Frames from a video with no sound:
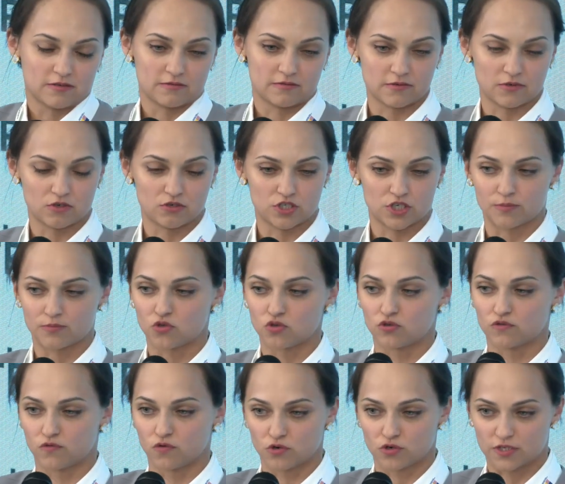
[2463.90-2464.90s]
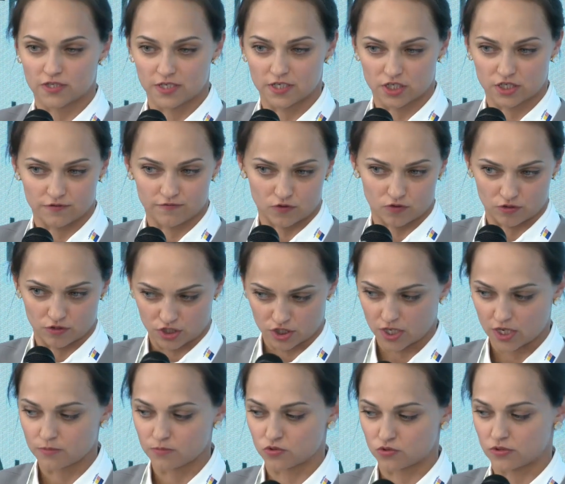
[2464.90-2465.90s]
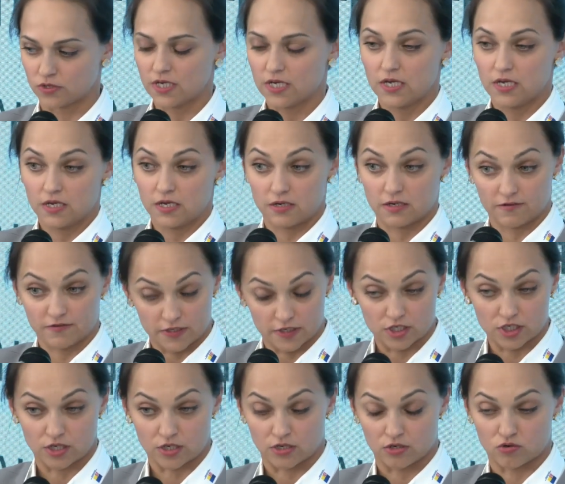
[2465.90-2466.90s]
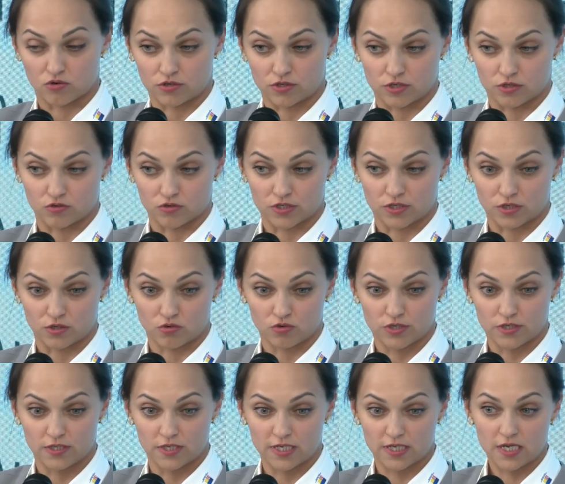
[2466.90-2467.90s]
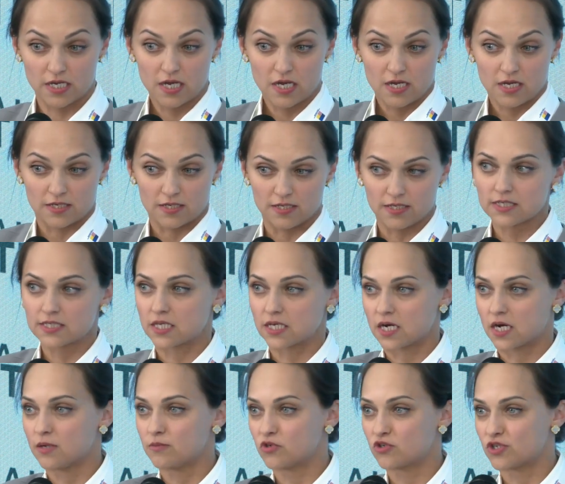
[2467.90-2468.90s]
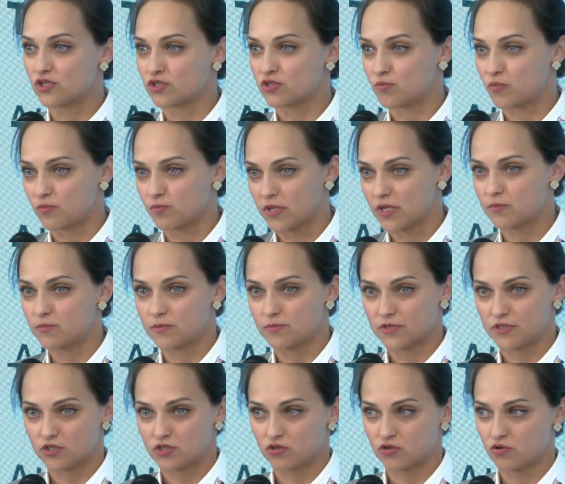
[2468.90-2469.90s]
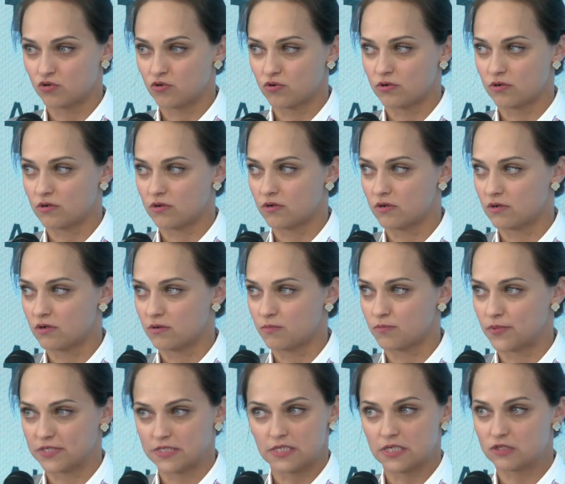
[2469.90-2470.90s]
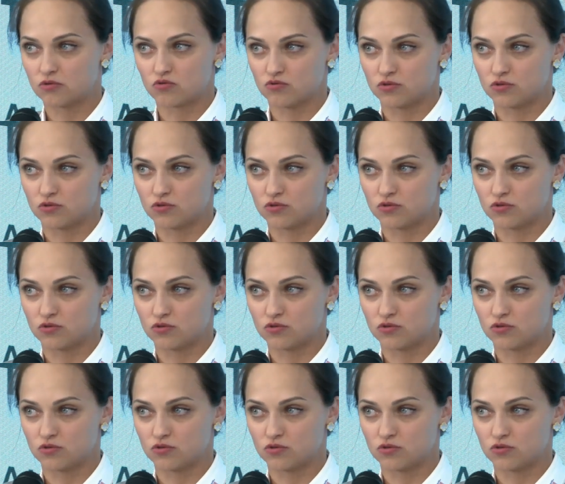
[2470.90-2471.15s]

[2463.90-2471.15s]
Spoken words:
majority of medicaments that were prescribed. We keep up corticosteroids and sedatives,